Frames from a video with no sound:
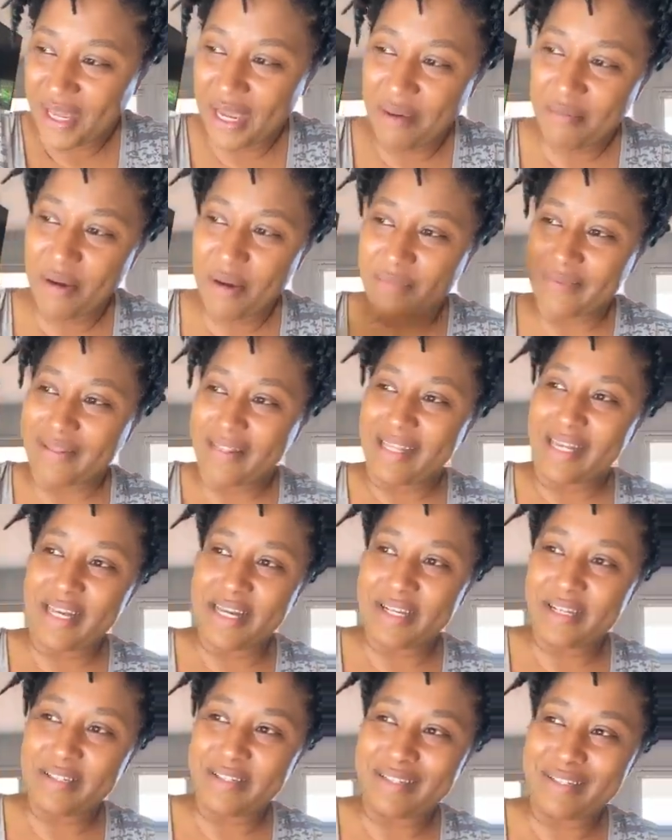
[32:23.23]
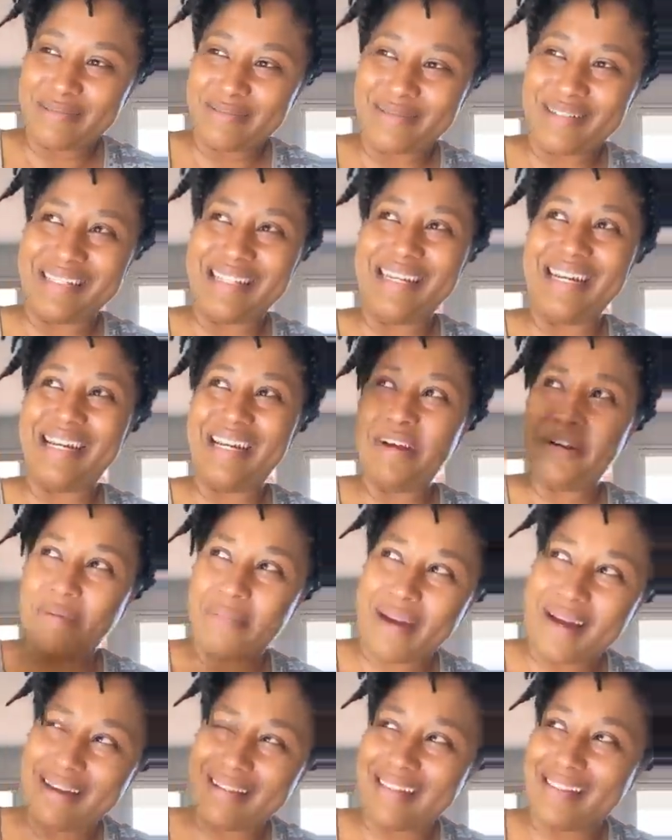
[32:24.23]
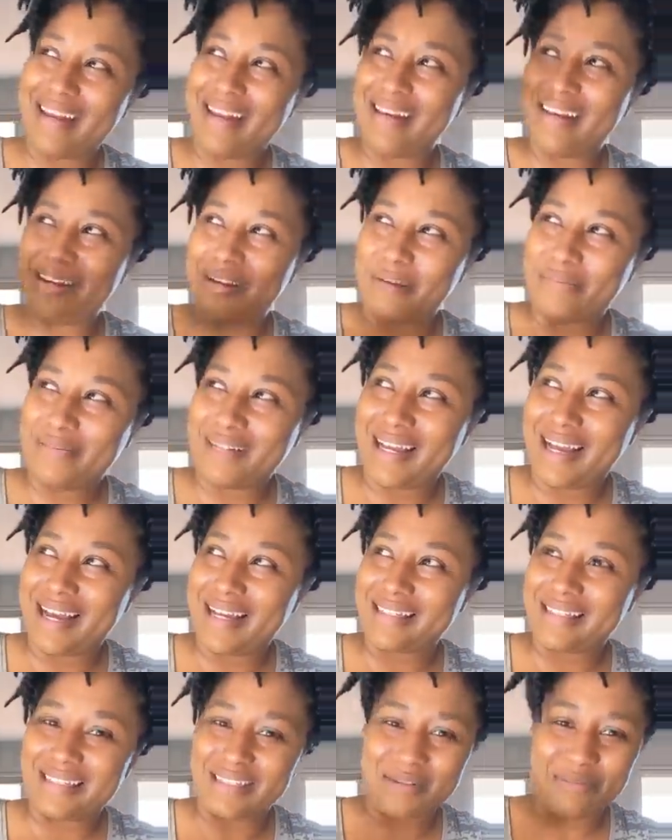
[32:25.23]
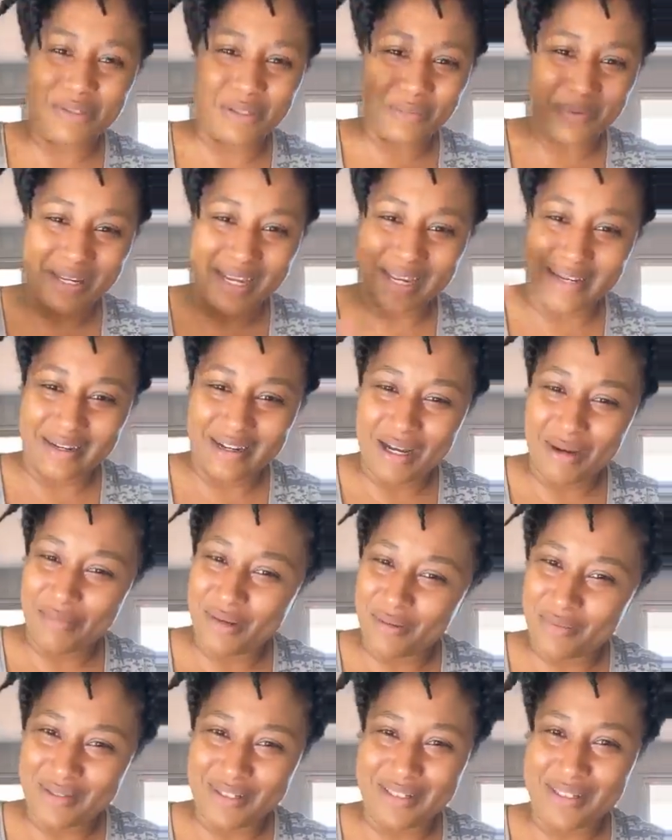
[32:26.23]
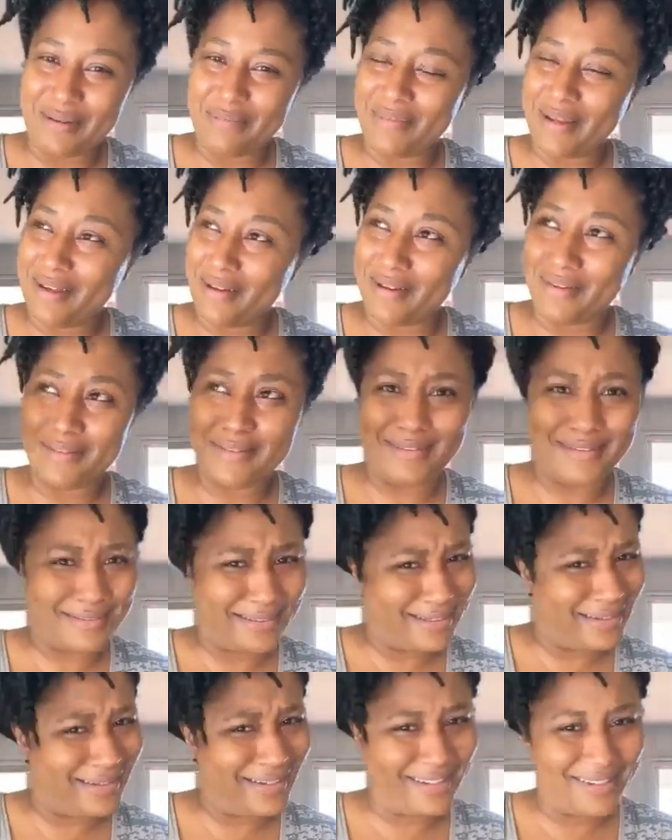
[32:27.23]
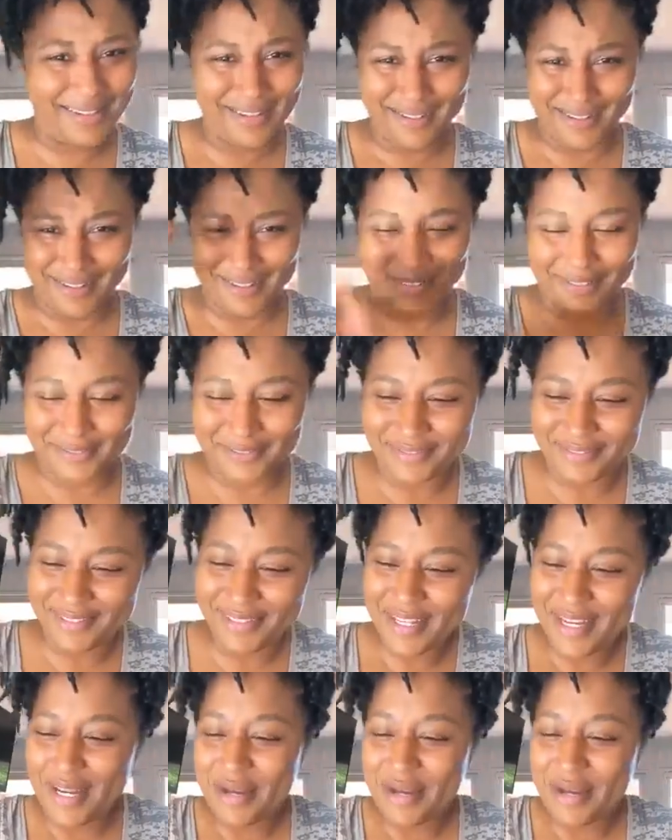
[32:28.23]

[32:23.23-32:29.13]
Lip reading: Came up with this, but then everybody think that it applies to them, so we got to come up with something else, and then, you know.